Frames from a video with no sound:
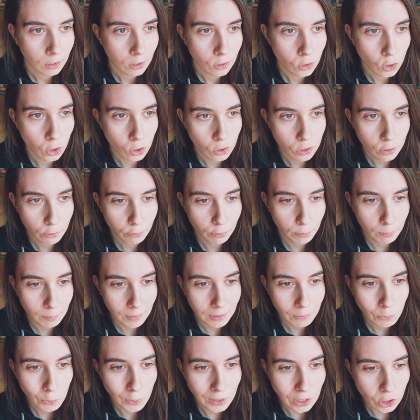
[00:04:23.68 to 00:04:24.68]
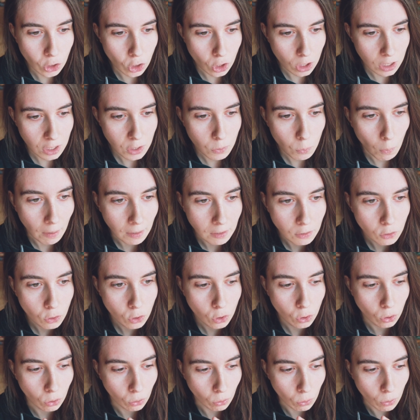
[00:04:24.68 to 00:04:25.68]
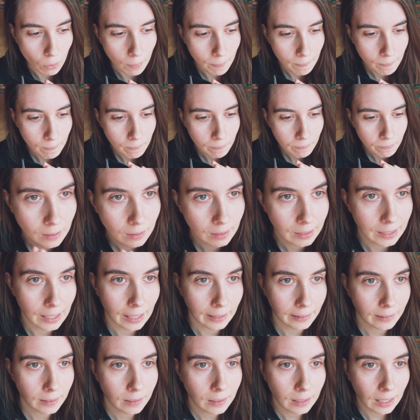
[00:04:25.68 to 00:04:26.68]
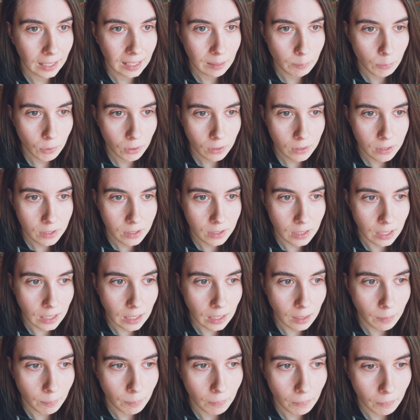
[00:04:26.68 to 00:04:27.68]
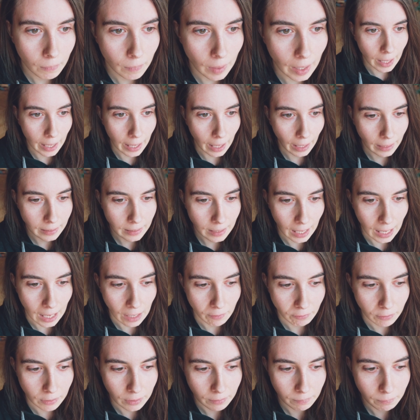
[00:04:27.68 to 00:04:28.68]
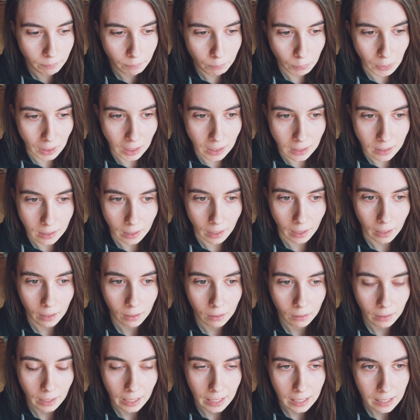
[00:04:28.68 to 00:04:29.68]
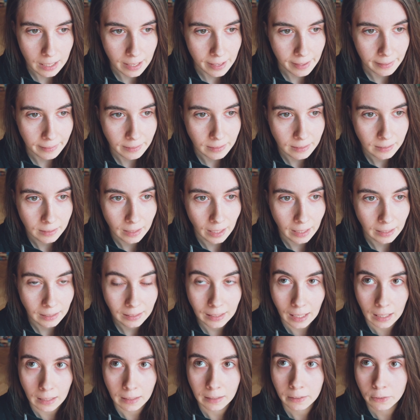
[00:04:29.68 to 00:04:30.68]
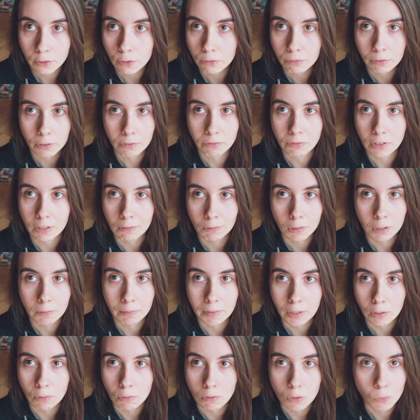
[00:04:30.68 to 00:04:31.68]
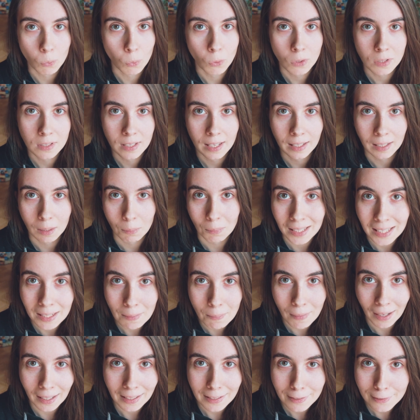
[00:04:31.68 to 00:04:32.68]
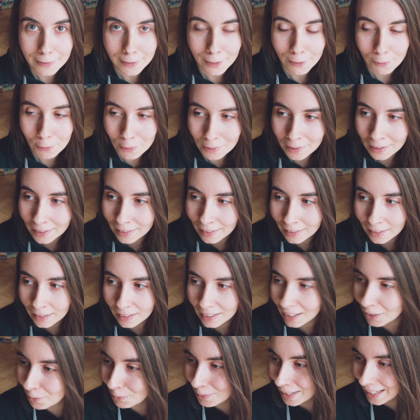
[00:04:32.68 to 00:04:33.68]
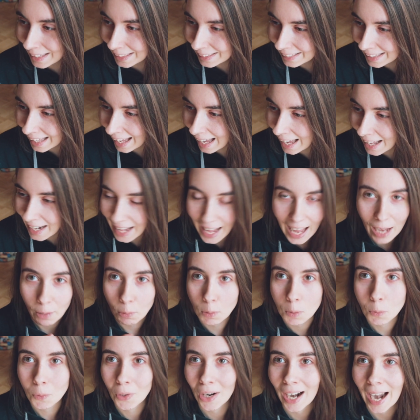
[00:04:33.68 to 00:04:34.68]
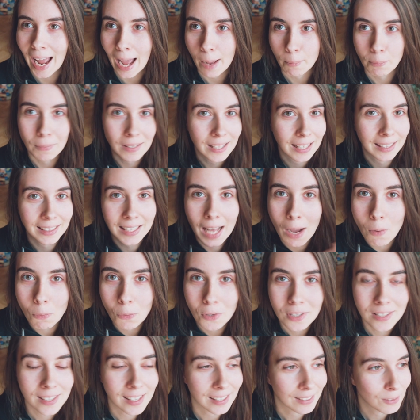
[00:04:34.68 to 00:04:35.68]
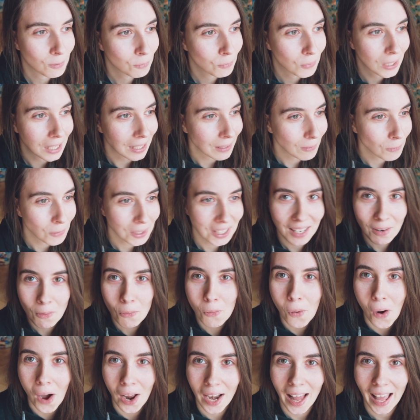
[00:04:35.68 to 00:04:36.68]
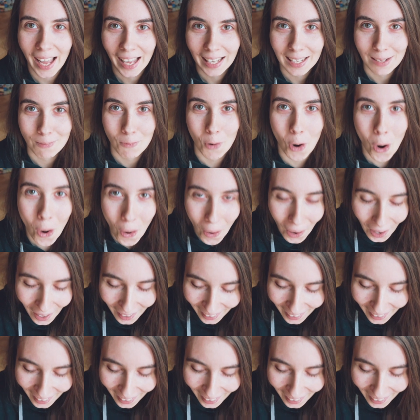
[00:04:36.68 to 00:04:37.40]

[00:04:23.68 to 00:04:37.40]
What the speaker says: Joseph and me, we just wanted to get the game on Steam and have it be there, and like getting to 50 reviews was like a mini milestone and we hit that and we were happy and that was it. We didn't want any more.